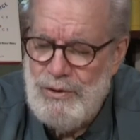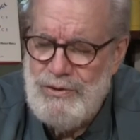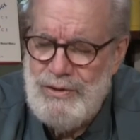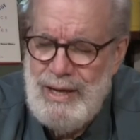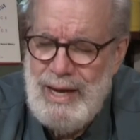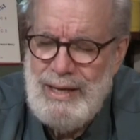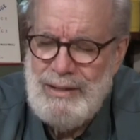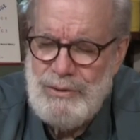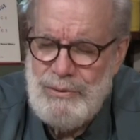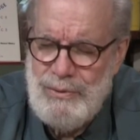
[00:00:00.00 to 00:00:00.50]
to
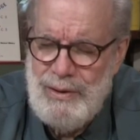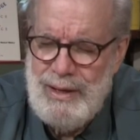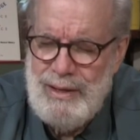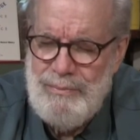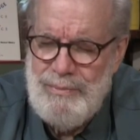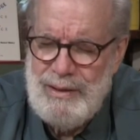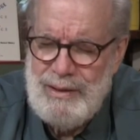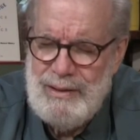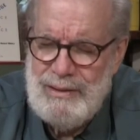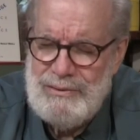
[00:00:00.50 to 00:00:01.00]
8th
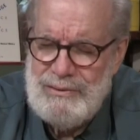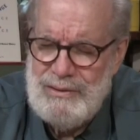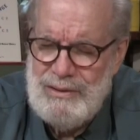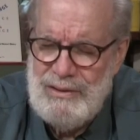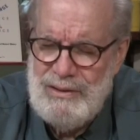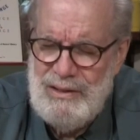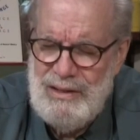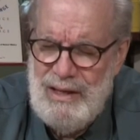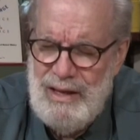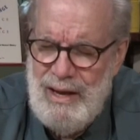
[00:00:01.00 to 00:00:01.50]
grade because
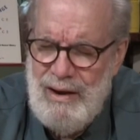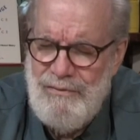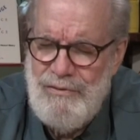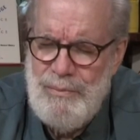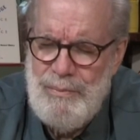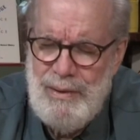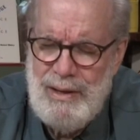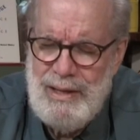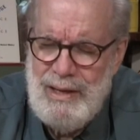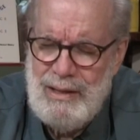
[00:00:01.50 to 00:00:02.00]

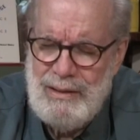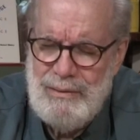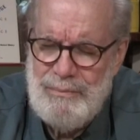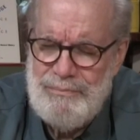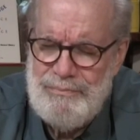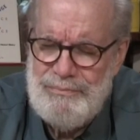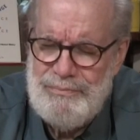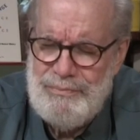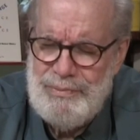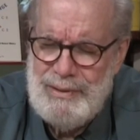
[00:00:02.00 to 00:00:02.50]
everybody on the
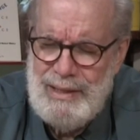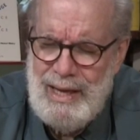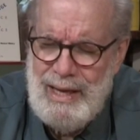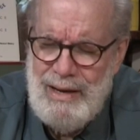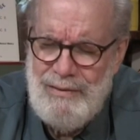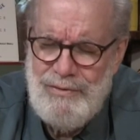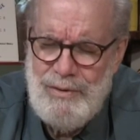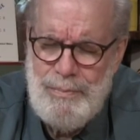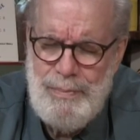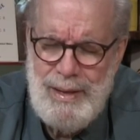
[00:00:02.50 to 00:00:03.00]
planet,
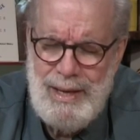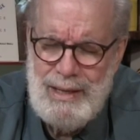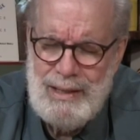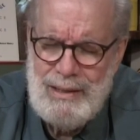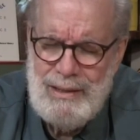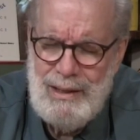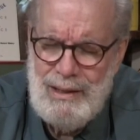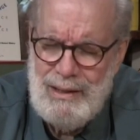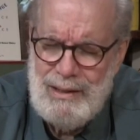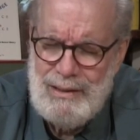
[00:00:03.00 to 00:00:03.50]
every
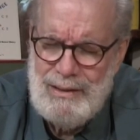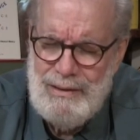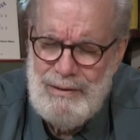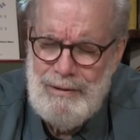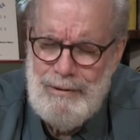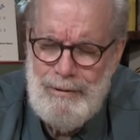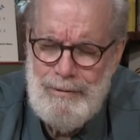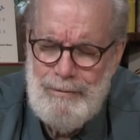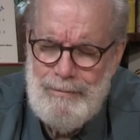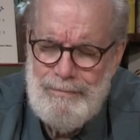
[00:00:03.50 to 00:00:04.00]
pedagogue,
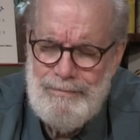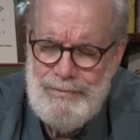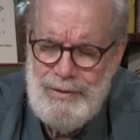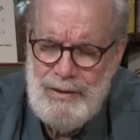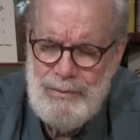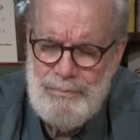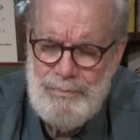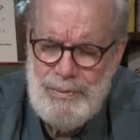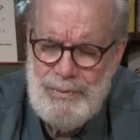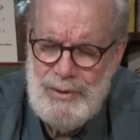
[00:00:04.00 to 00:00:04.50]

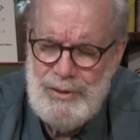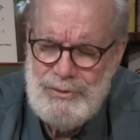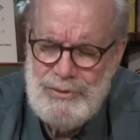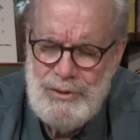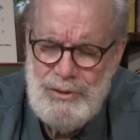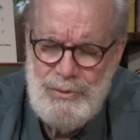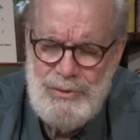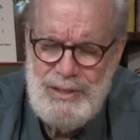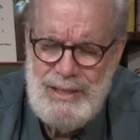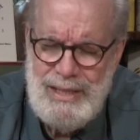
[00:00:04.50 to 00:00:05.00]

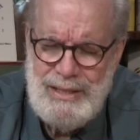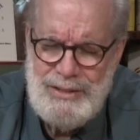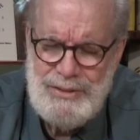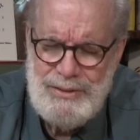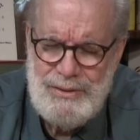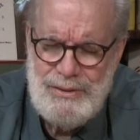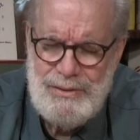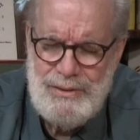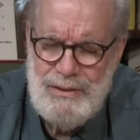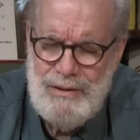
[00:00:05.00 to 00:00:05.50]
person who
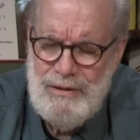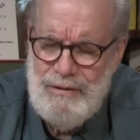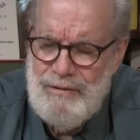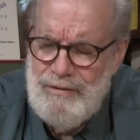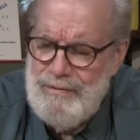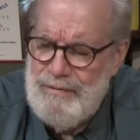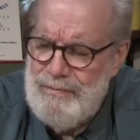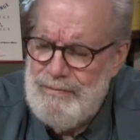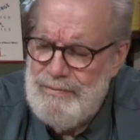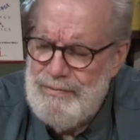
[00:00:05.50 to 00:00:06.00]
teaches,
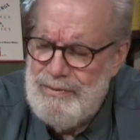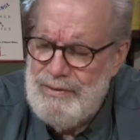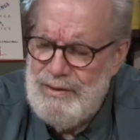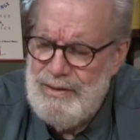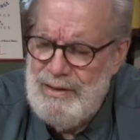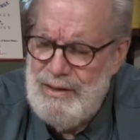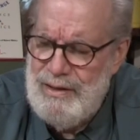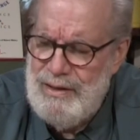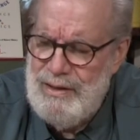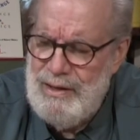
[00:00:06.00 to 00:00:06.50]

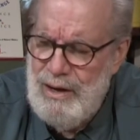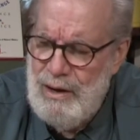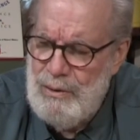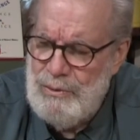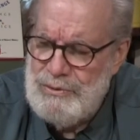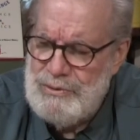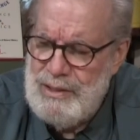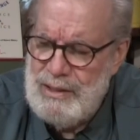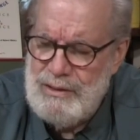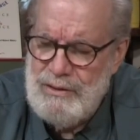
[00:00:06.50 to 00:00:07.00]

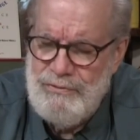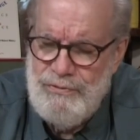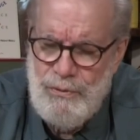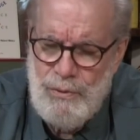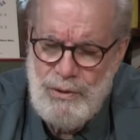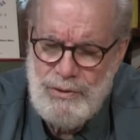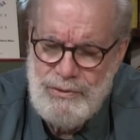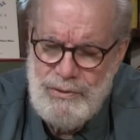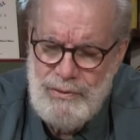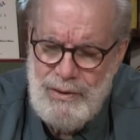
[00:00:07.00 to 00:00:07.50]
knows that the
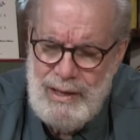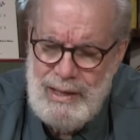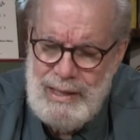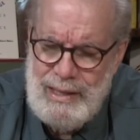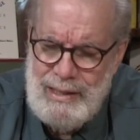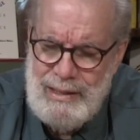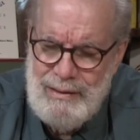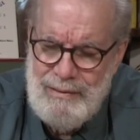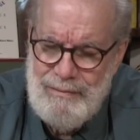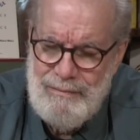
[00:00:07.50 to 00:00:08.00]
4th
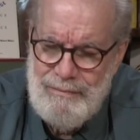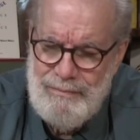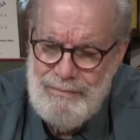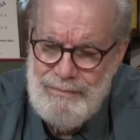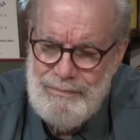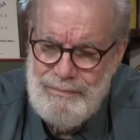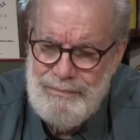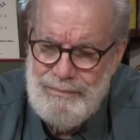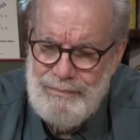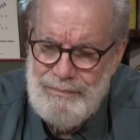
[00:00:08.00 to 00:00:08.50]
grade
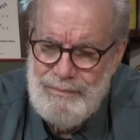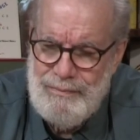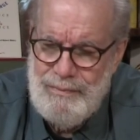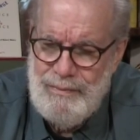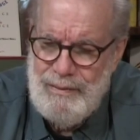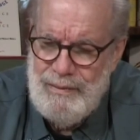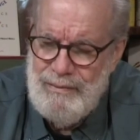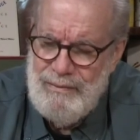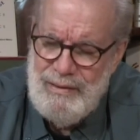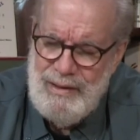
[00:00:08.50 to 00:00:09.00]

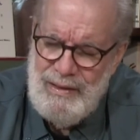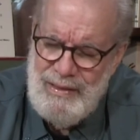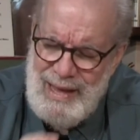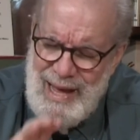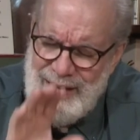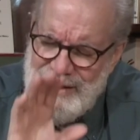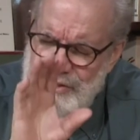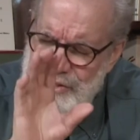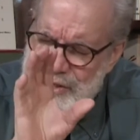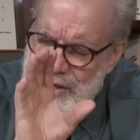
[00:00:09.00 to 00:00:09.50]
in
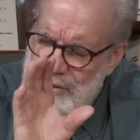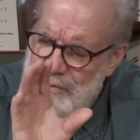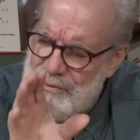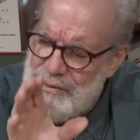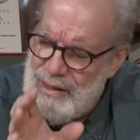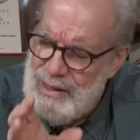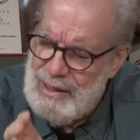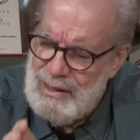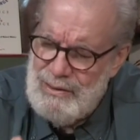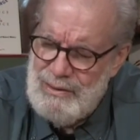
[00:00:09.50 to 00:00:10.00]
that
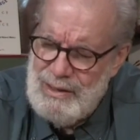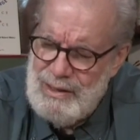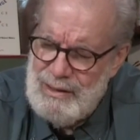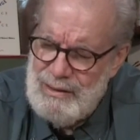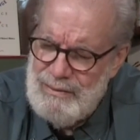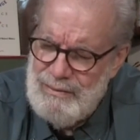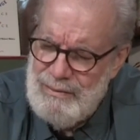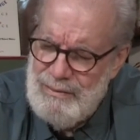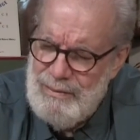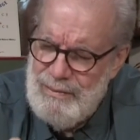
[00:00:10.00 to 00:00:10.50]
general
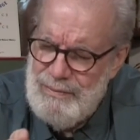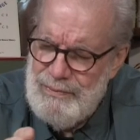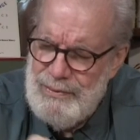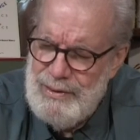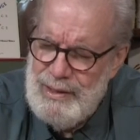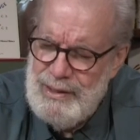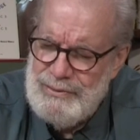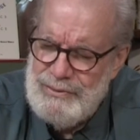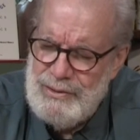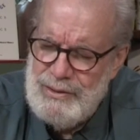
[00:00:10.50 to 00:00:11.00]
area
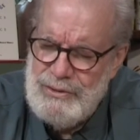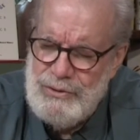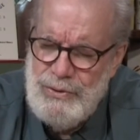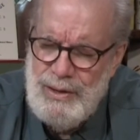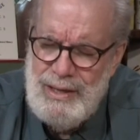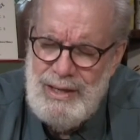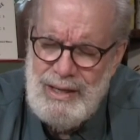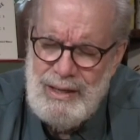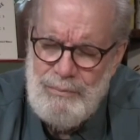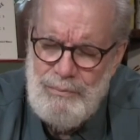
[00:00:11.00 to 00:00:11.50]
is the
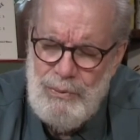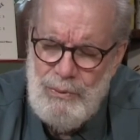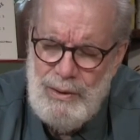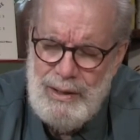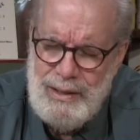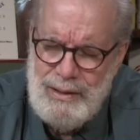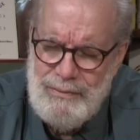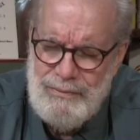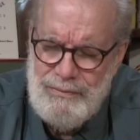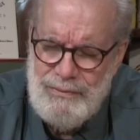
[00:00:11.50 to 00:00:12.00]
trending
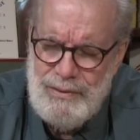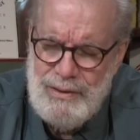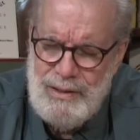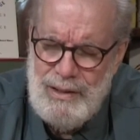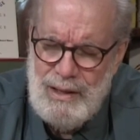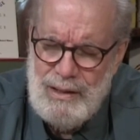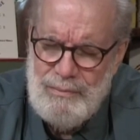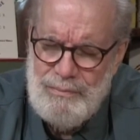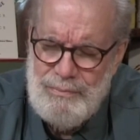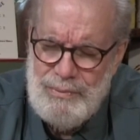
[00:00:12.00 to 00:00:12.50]
point for a
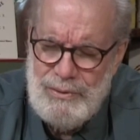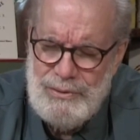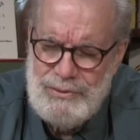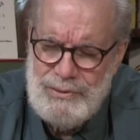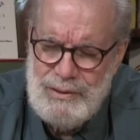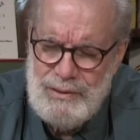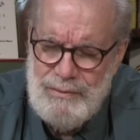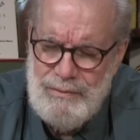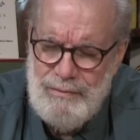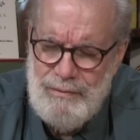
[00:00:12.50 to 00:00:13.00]
young person.